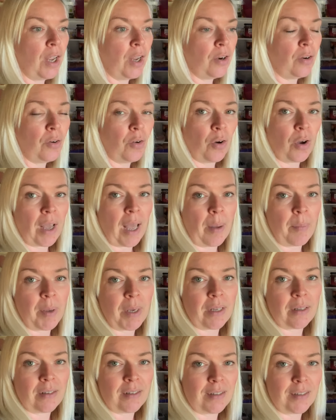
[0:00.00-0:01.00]
no
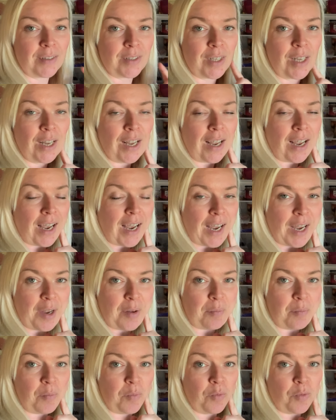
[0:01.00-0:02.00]
chemicals,
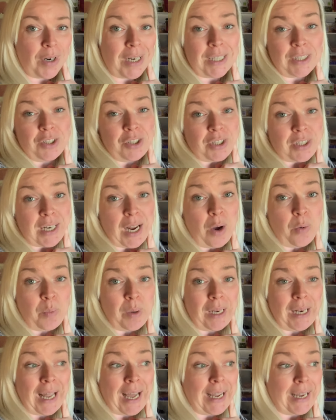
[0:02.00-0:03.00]
um, raised just how
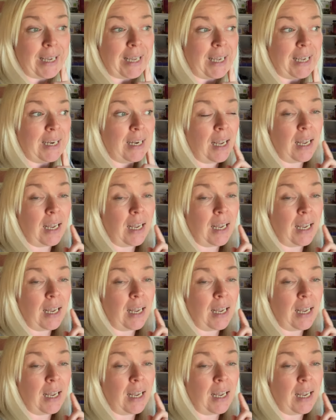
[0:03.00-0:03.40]
we like it.